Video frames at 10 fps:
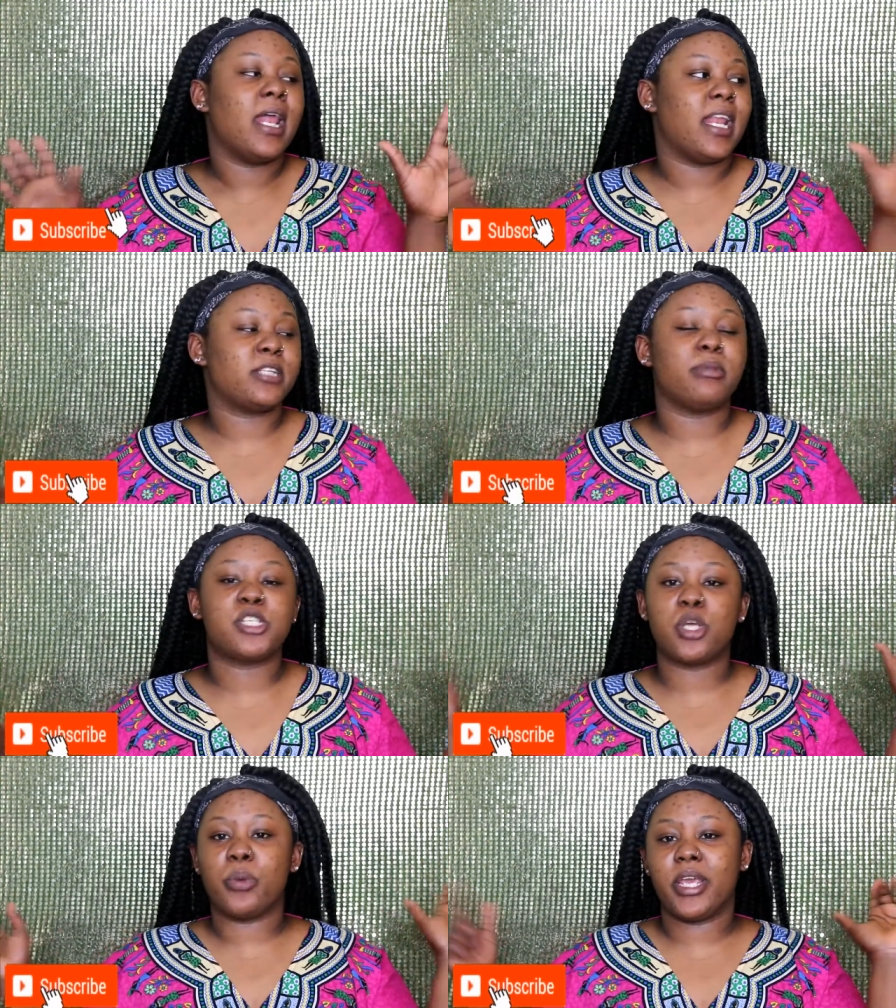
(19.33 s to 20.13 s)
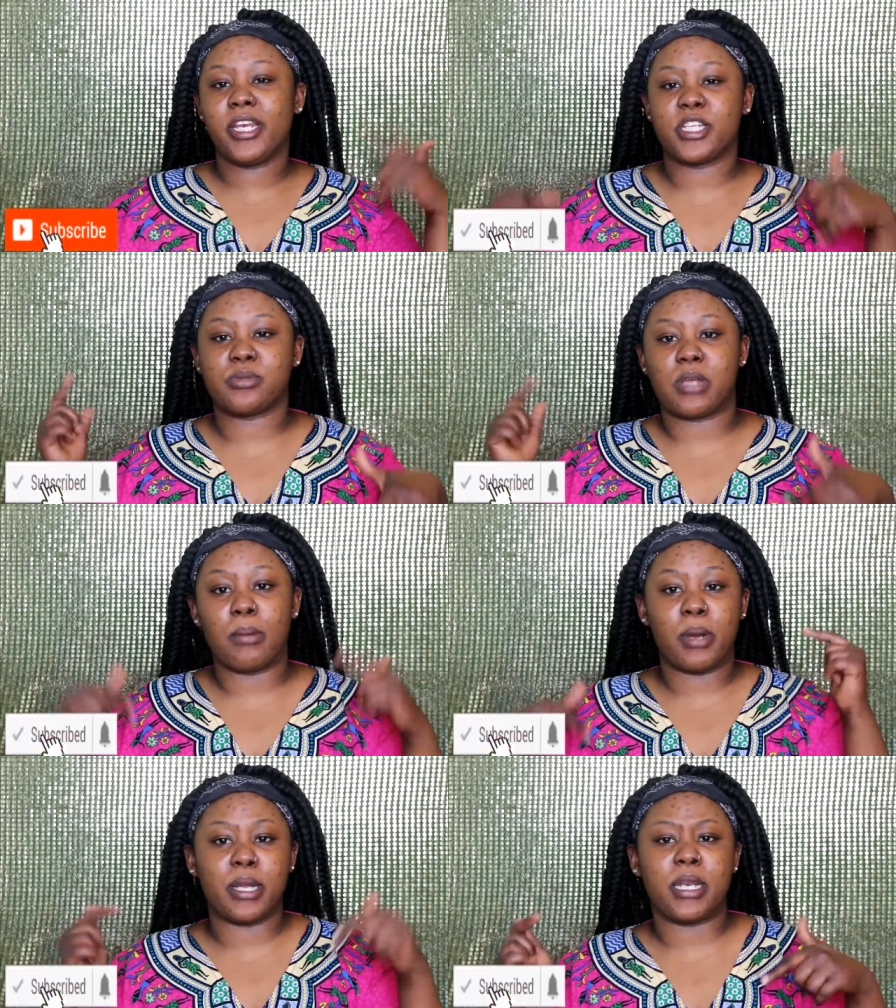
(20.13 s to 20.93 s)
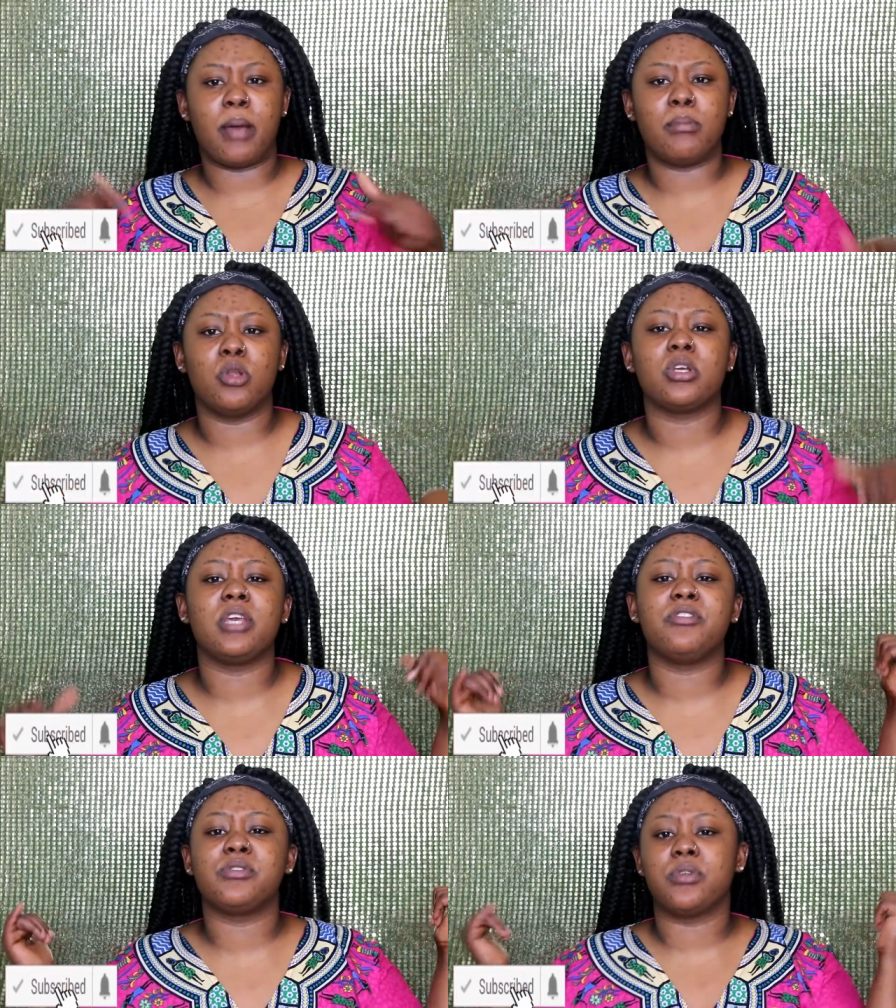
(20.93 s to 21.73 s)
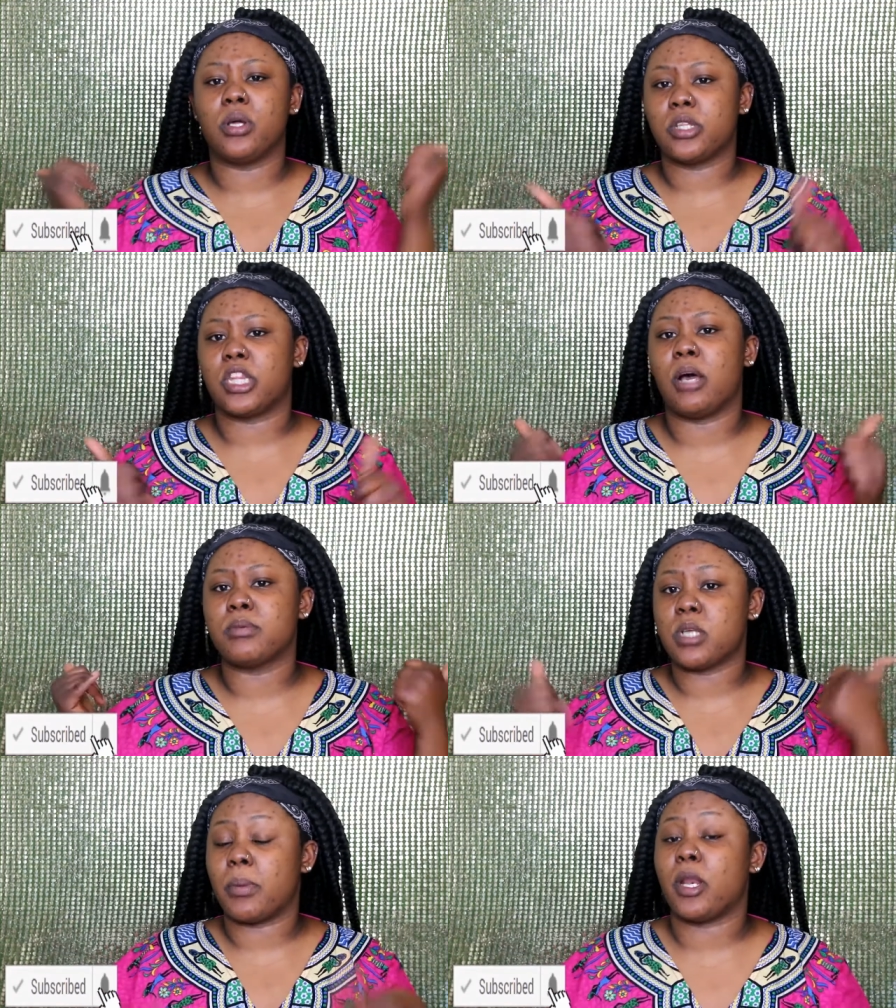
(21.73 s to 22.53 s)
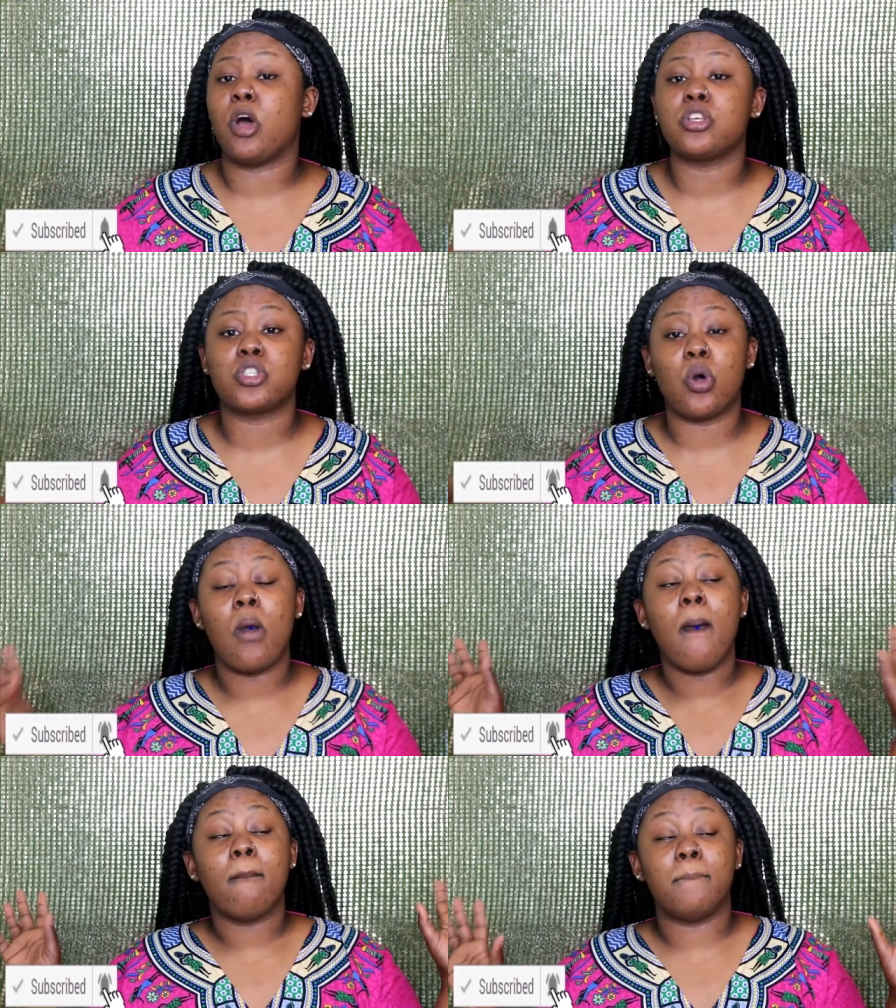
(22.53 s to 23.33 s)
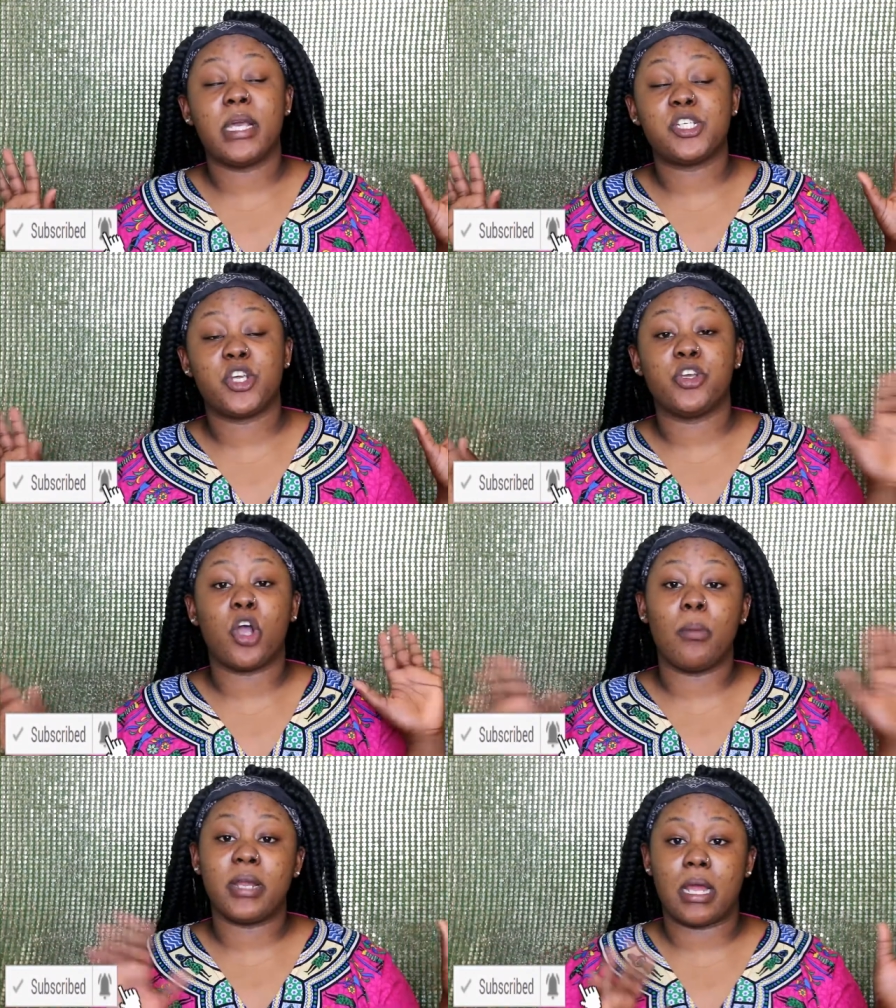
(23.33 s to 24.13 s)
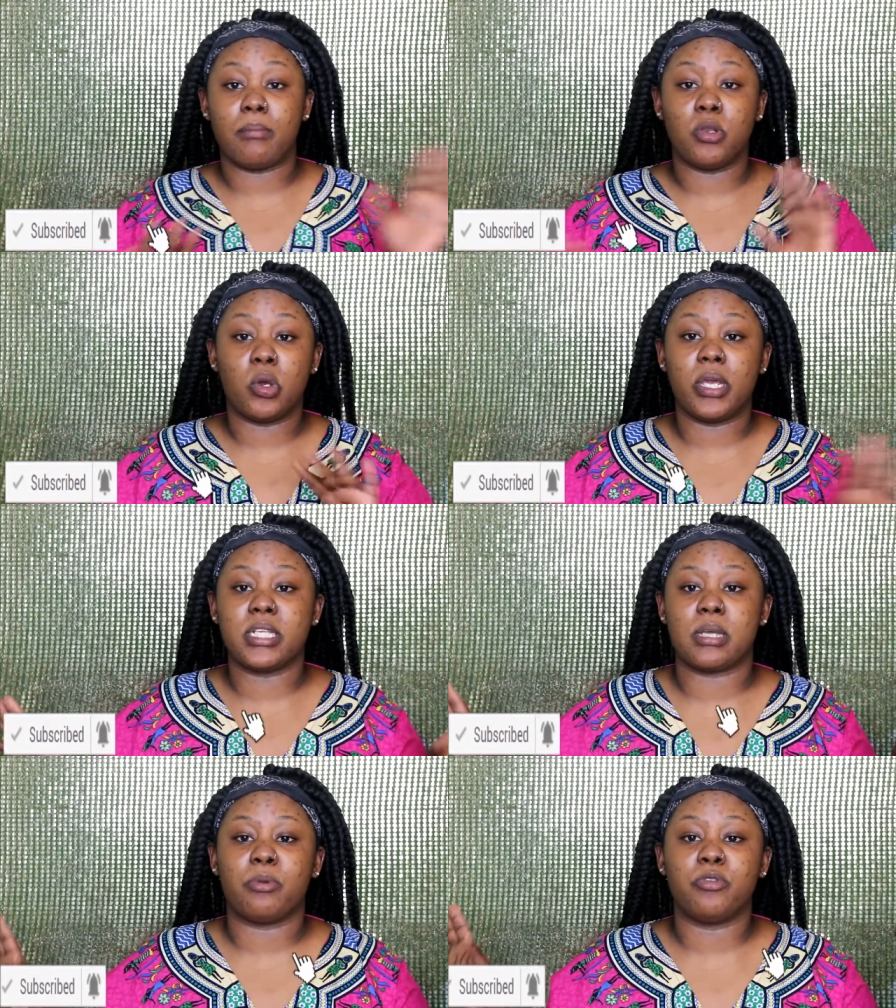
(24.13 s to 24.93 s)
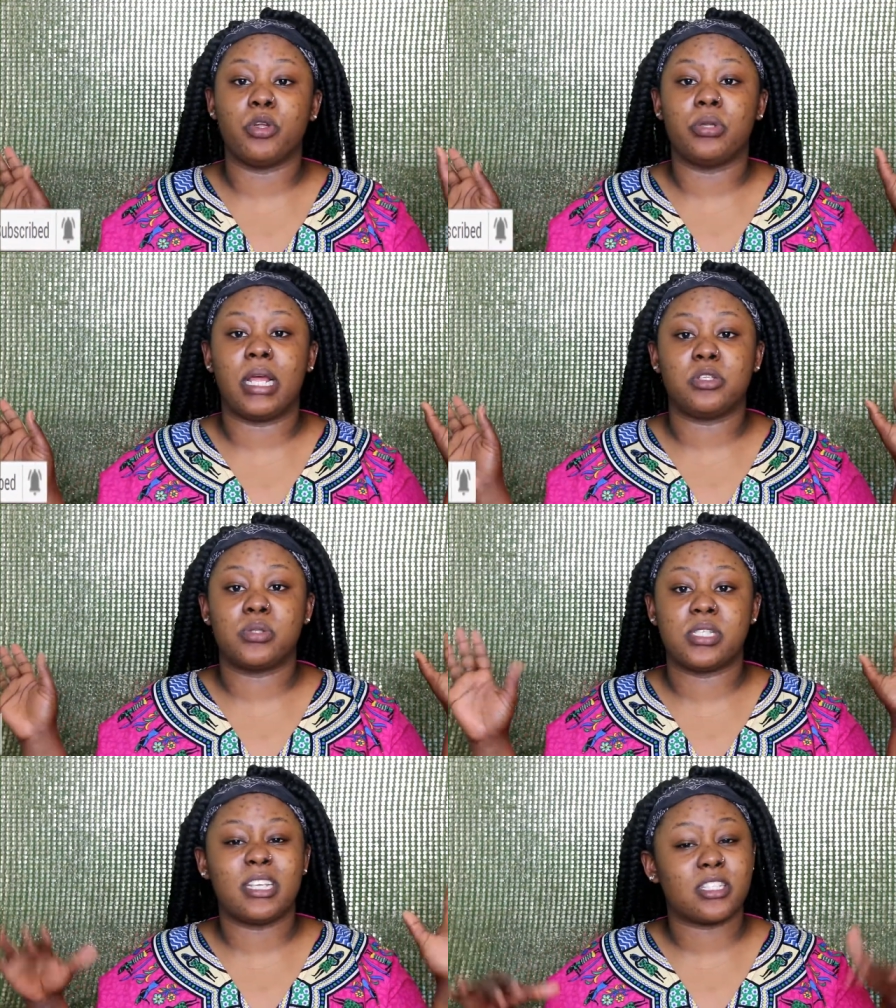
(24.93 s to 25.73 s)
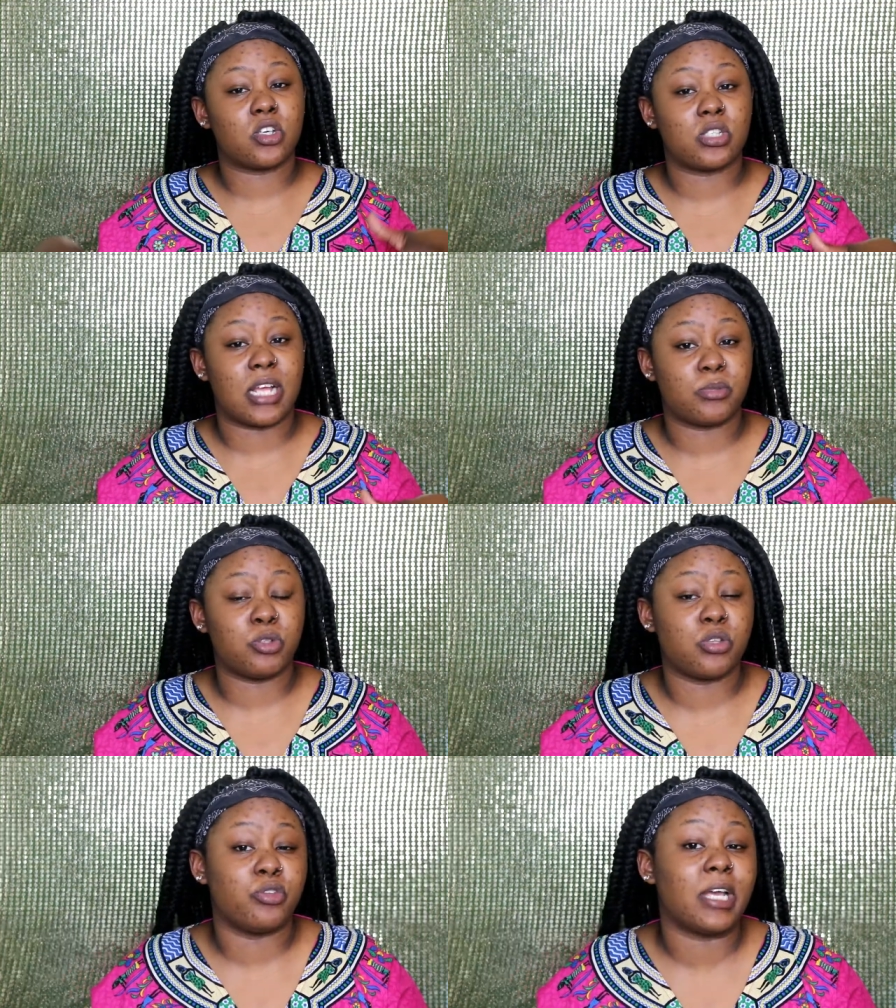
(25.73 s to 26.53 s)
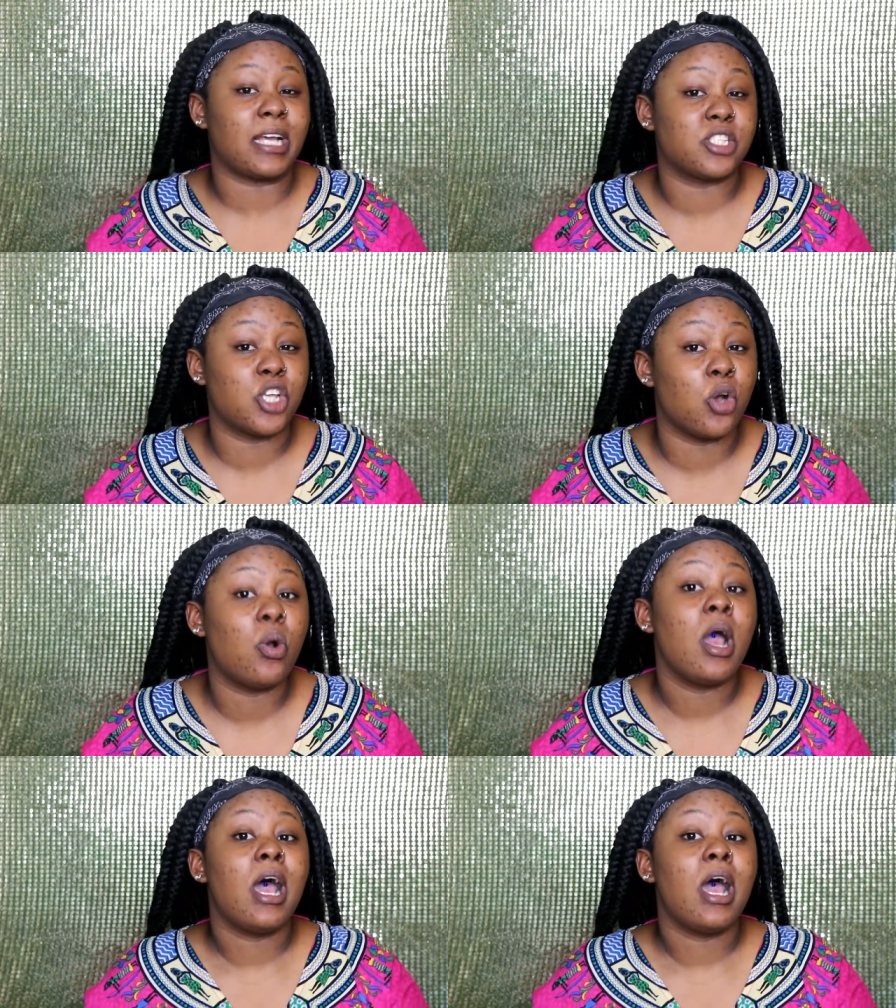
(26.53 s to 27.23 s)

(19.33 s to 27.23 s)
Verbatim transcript: let's make sure we hit the subscribe button down below give the a thumbs up and also make sure you comment down below any type of video you like to see next because as most of you guys know